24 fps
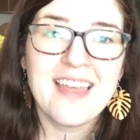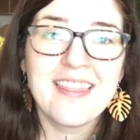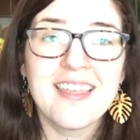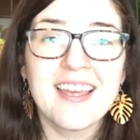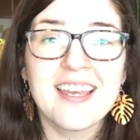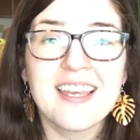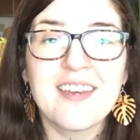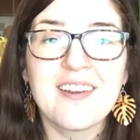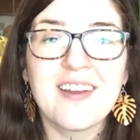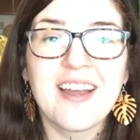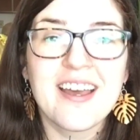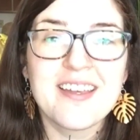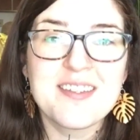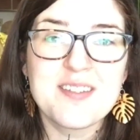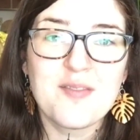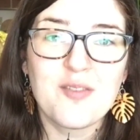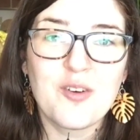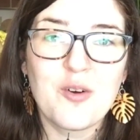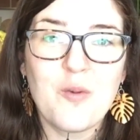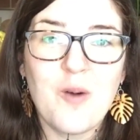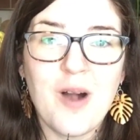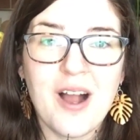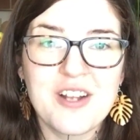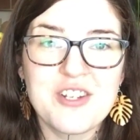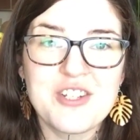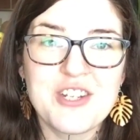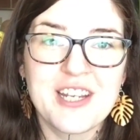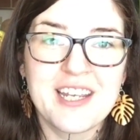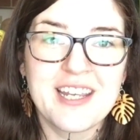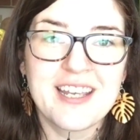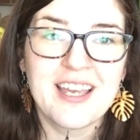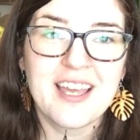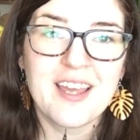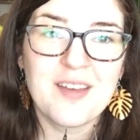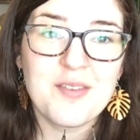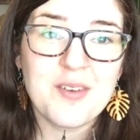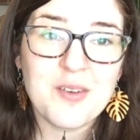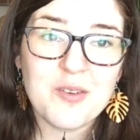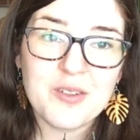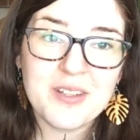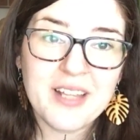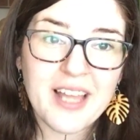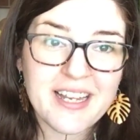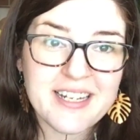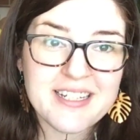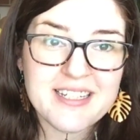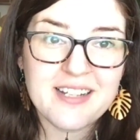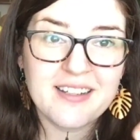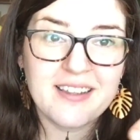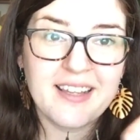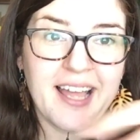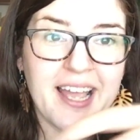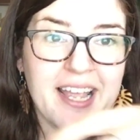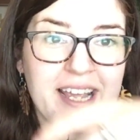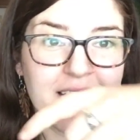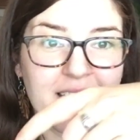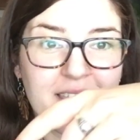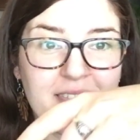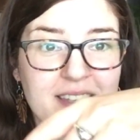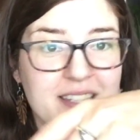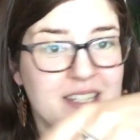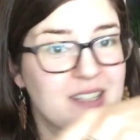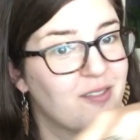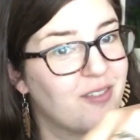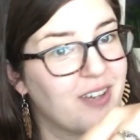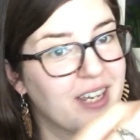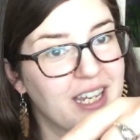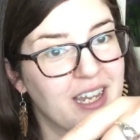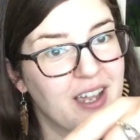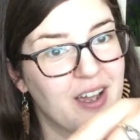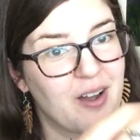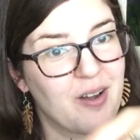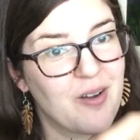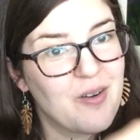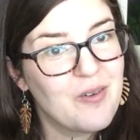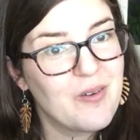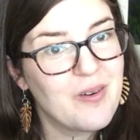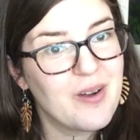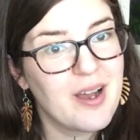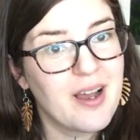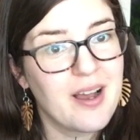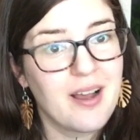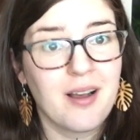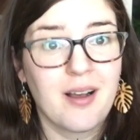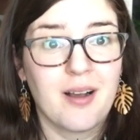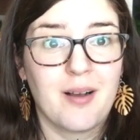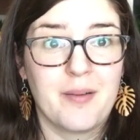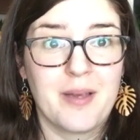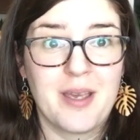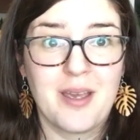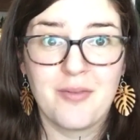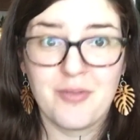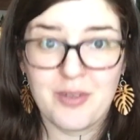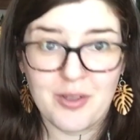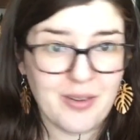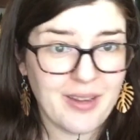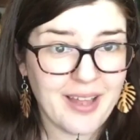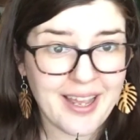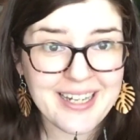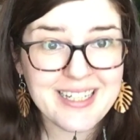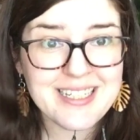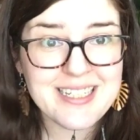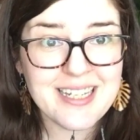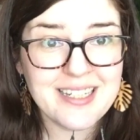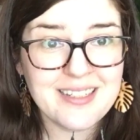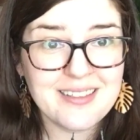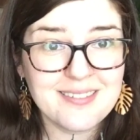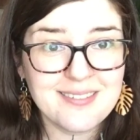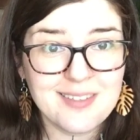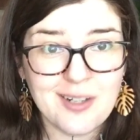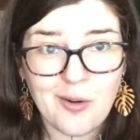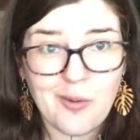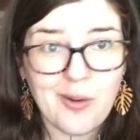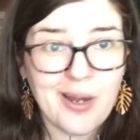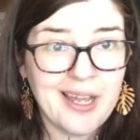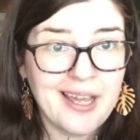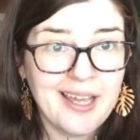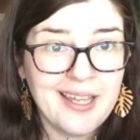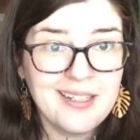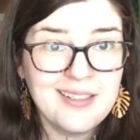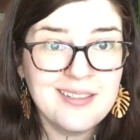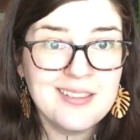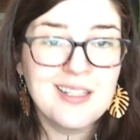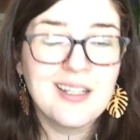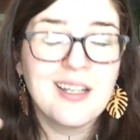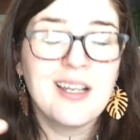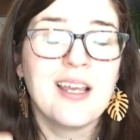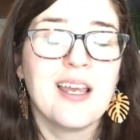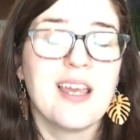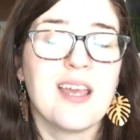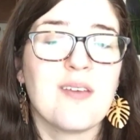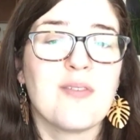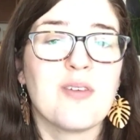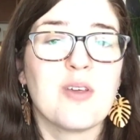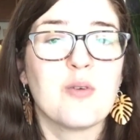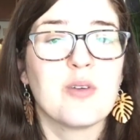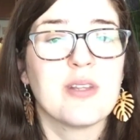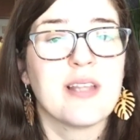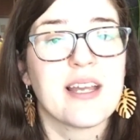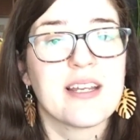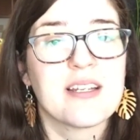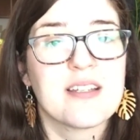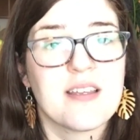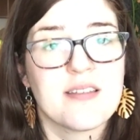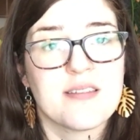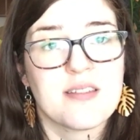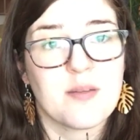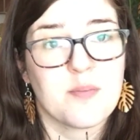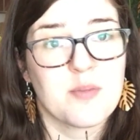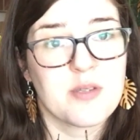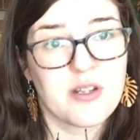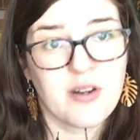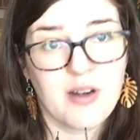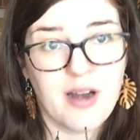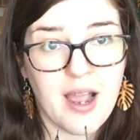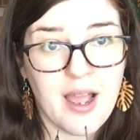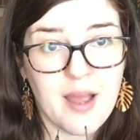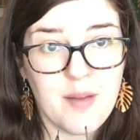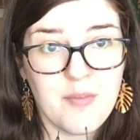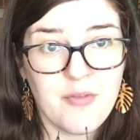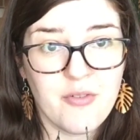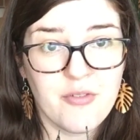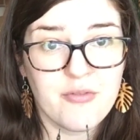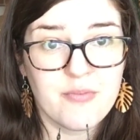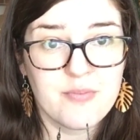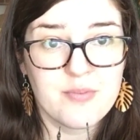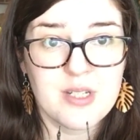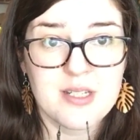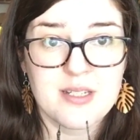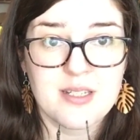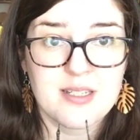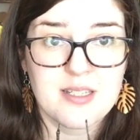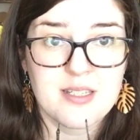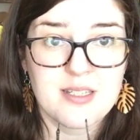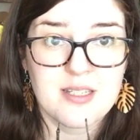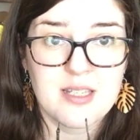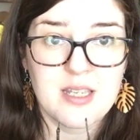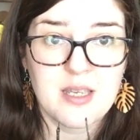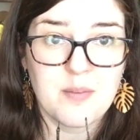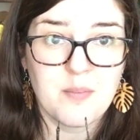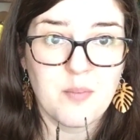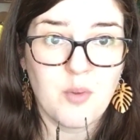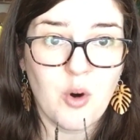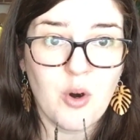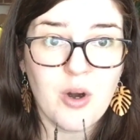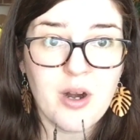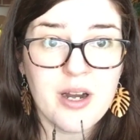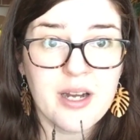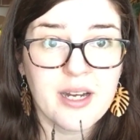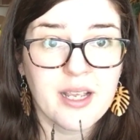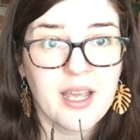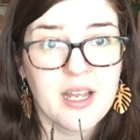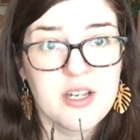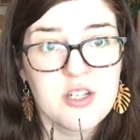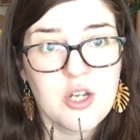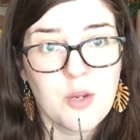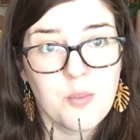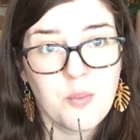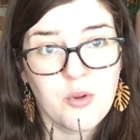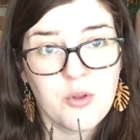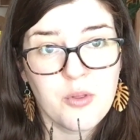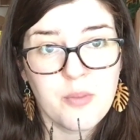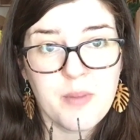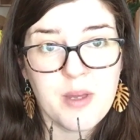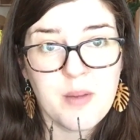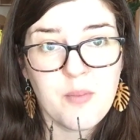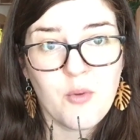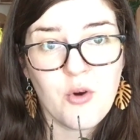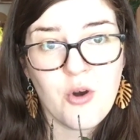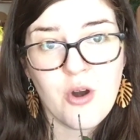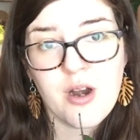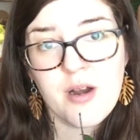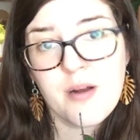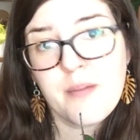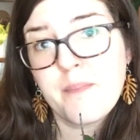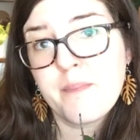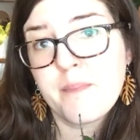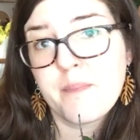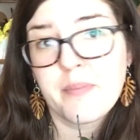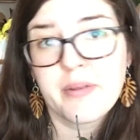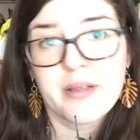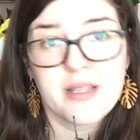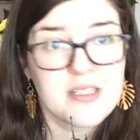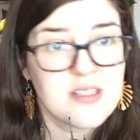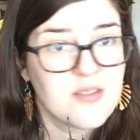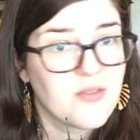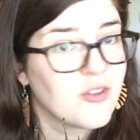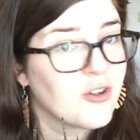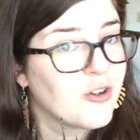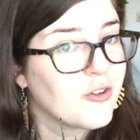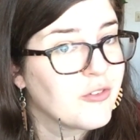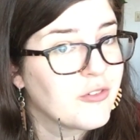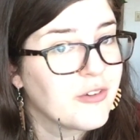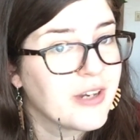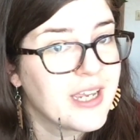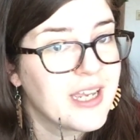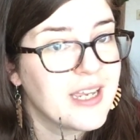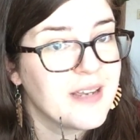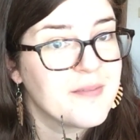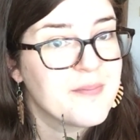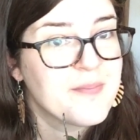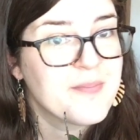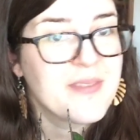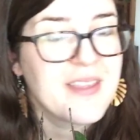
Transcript: Thank you guys for watching. If you would like to like this video, if you liked it, go ahead. If you would like to subscribe to see more and catch up with me more, please feel free.